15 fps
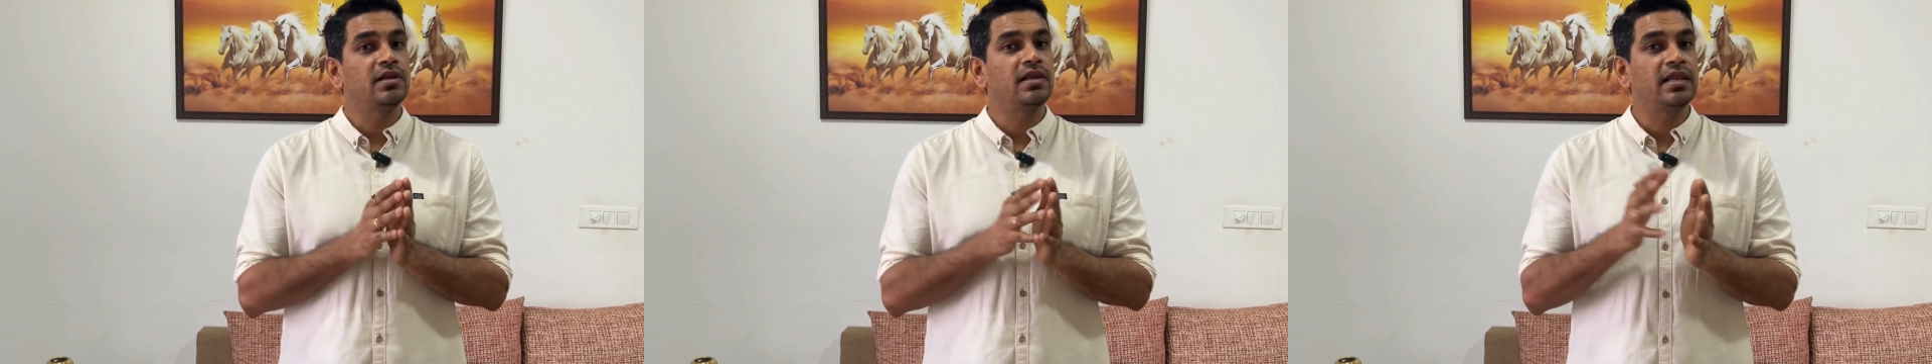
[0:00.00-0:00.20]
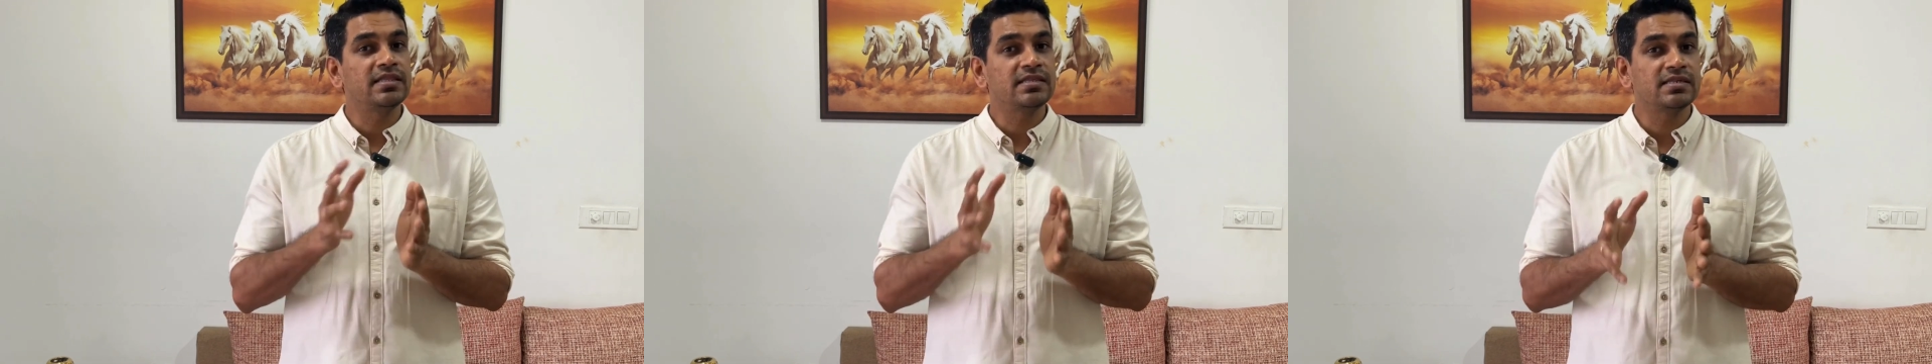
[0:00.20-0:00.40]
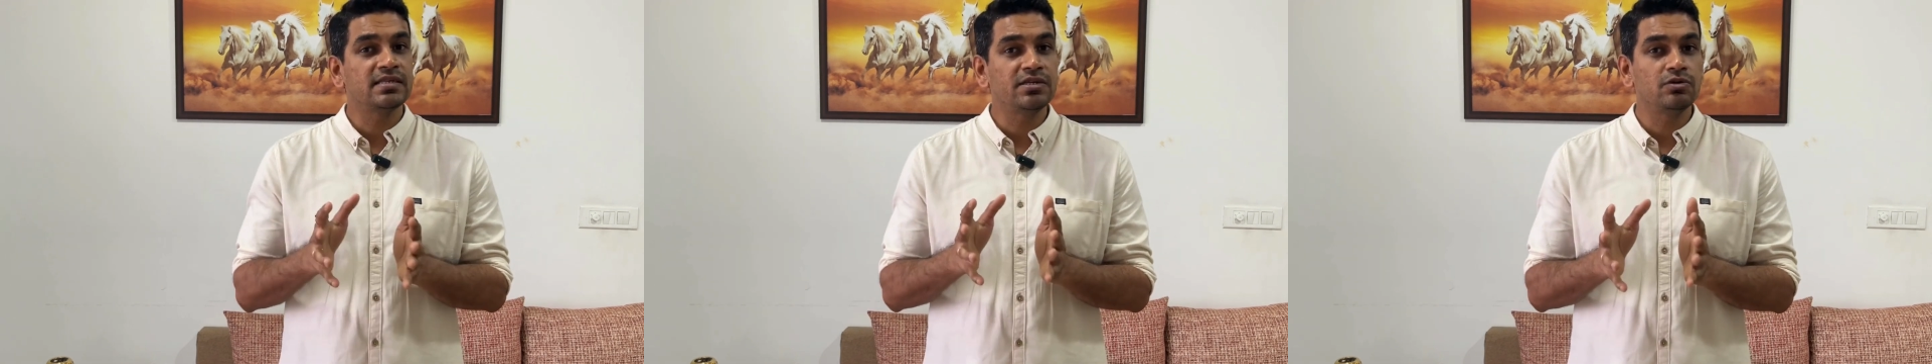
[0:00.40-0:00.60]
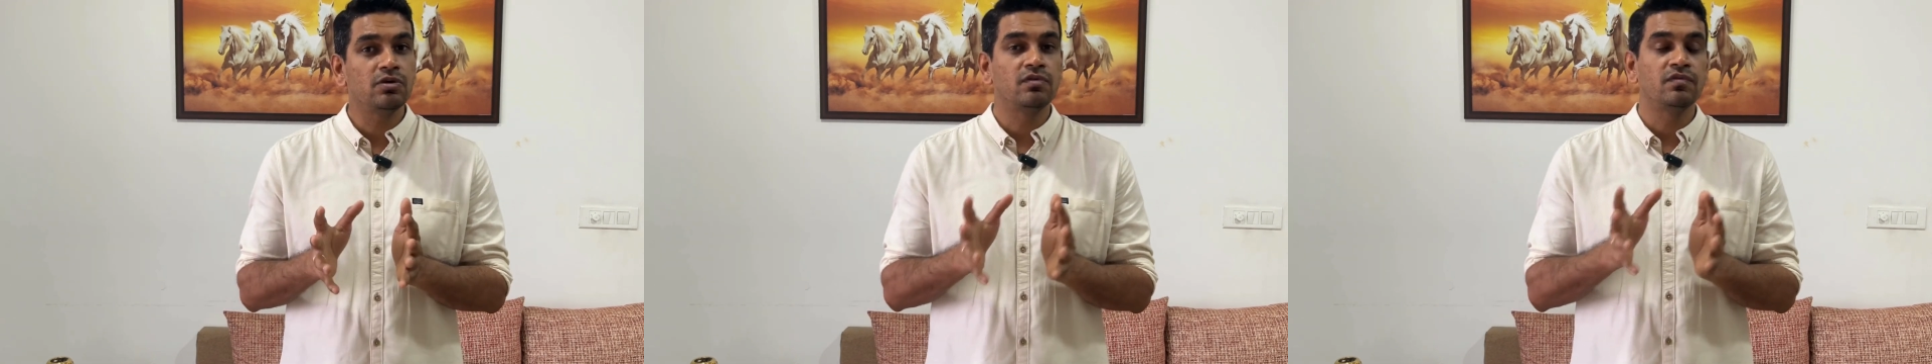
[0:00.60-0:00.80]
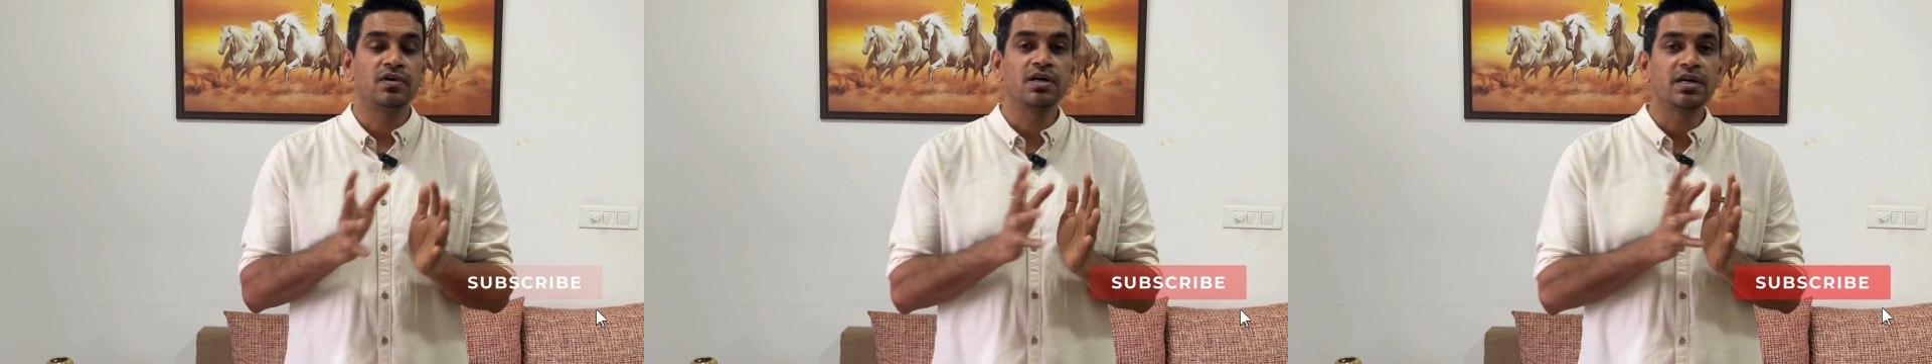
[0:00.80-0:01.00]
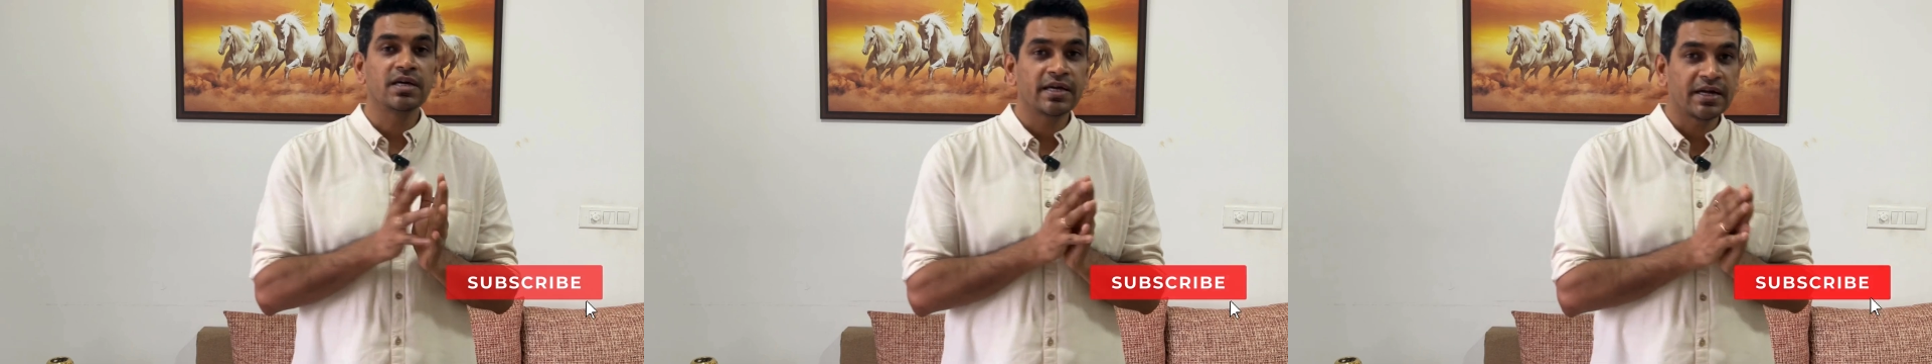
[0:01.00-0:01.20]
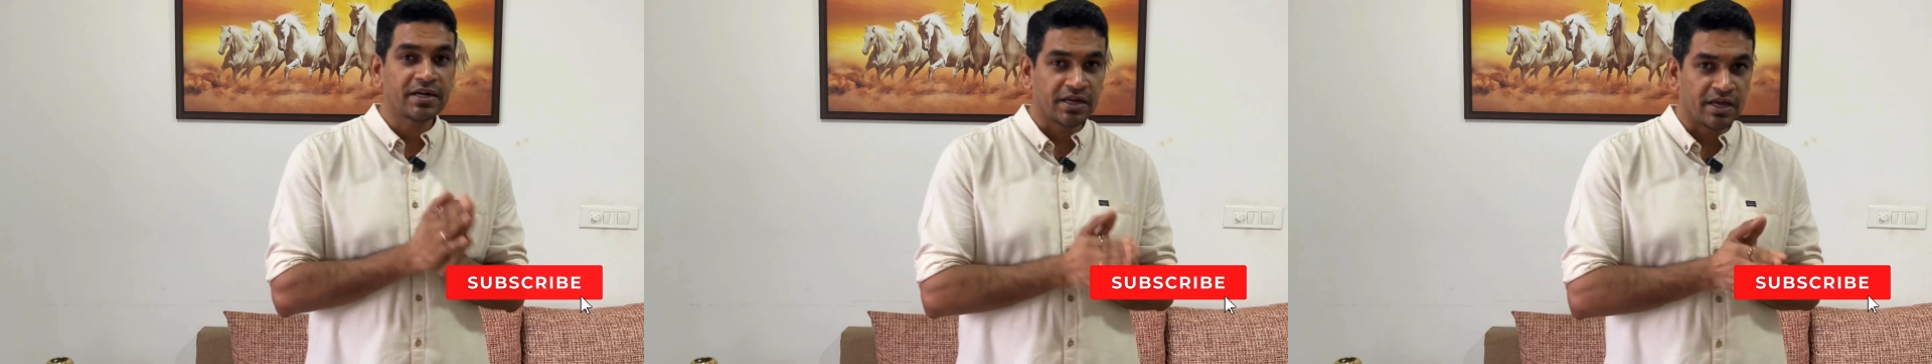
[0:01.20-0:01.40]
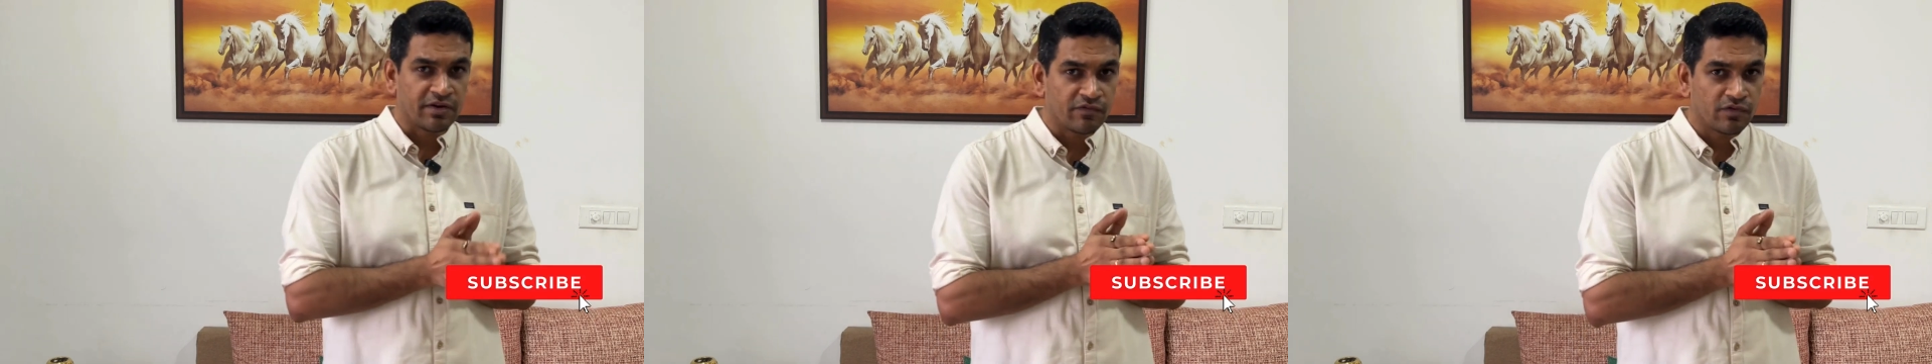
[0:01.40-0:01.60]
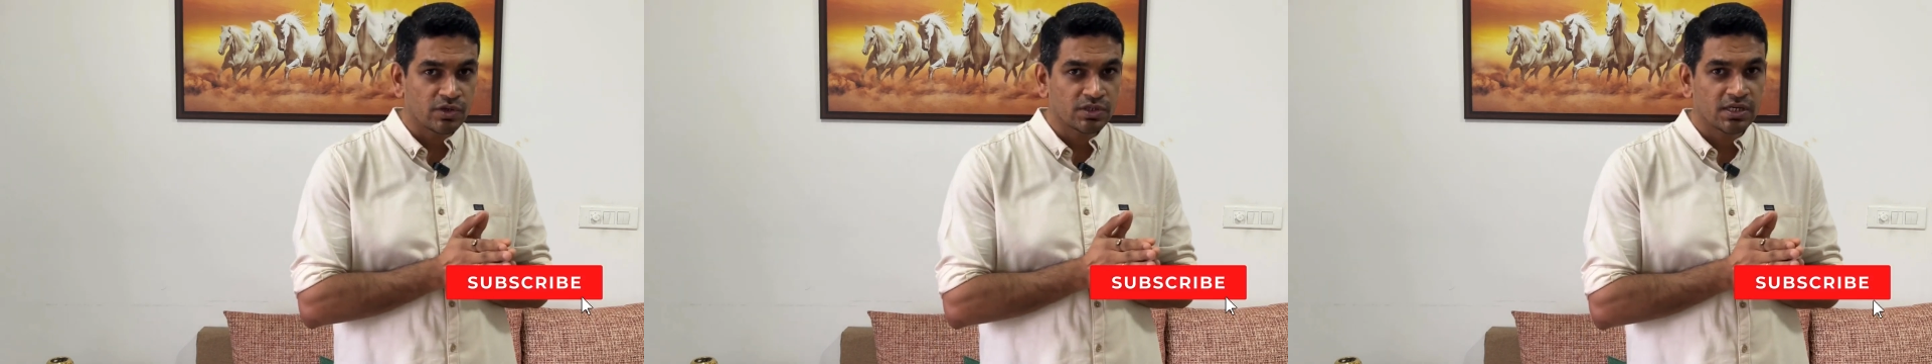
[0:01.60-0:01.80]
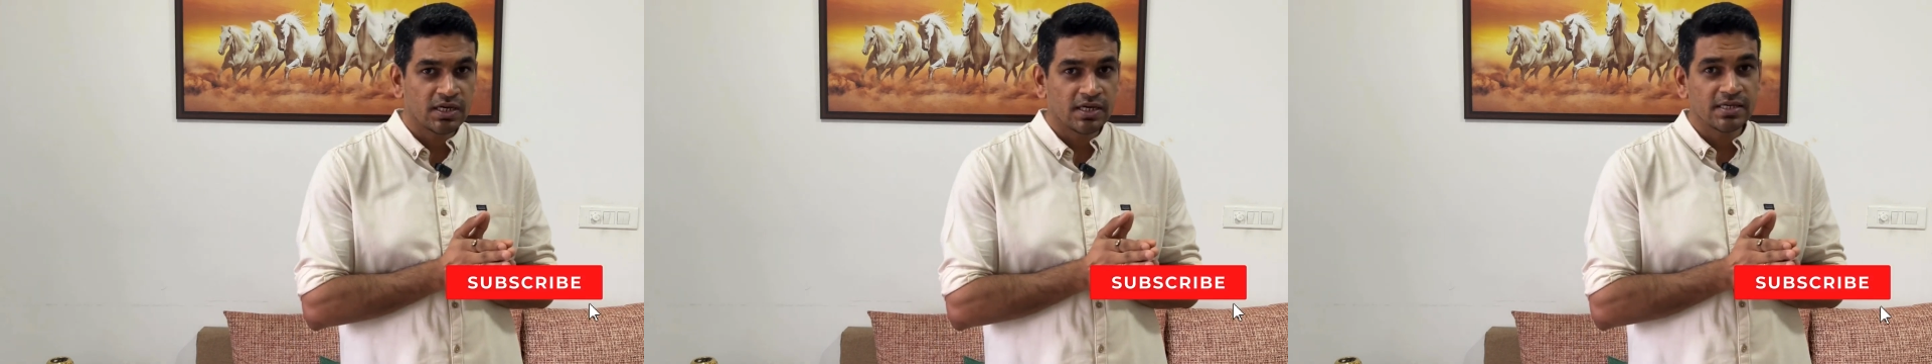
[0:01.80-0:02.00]
let's say you're working at
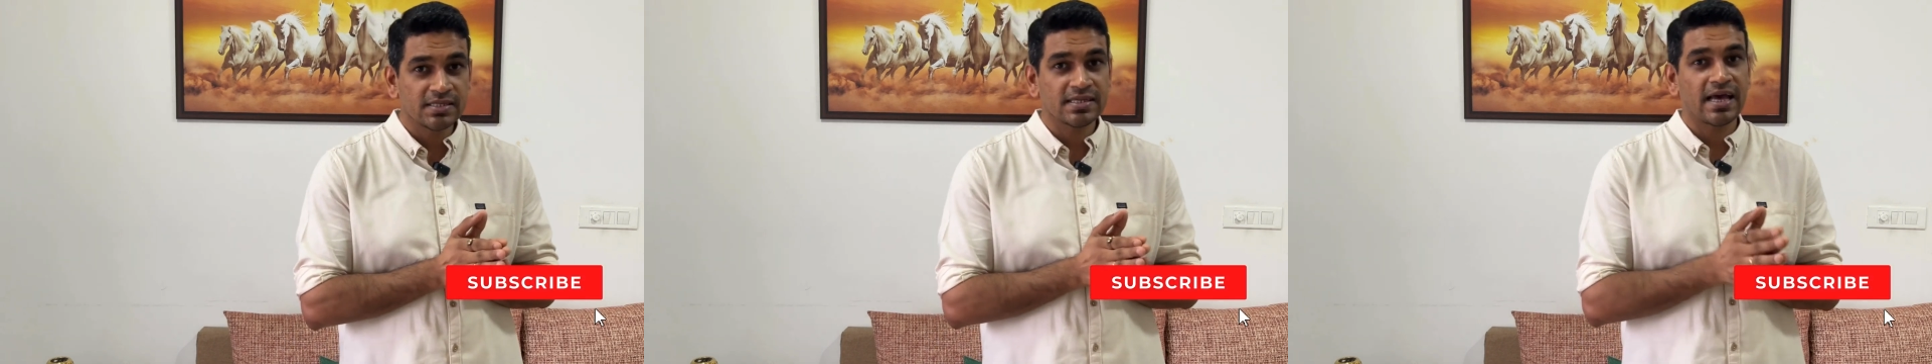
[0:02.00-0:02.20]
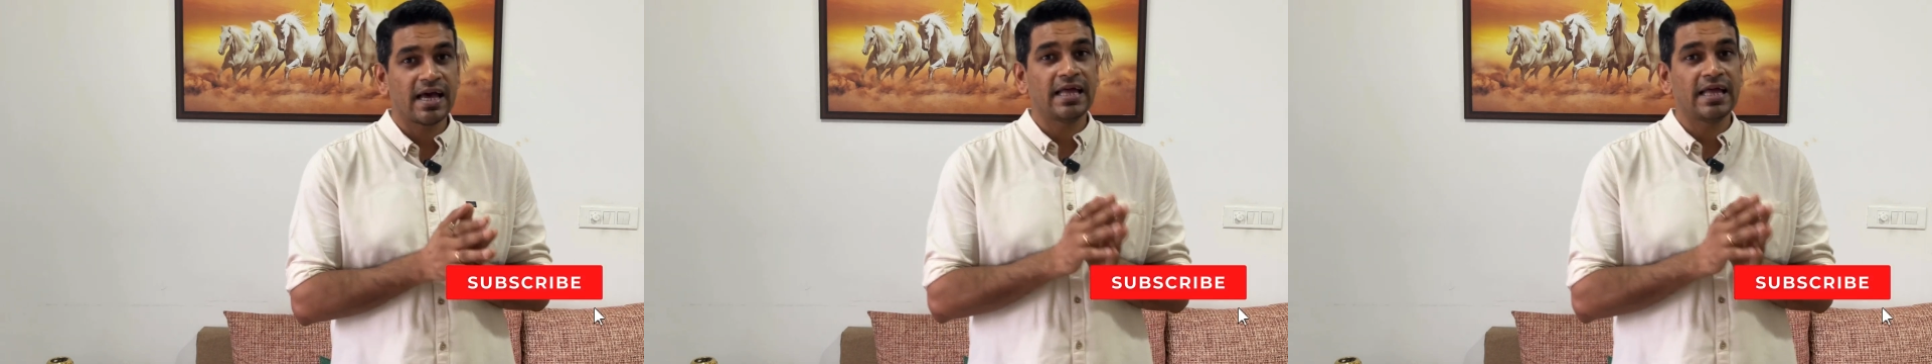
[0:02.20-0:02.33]
Infosys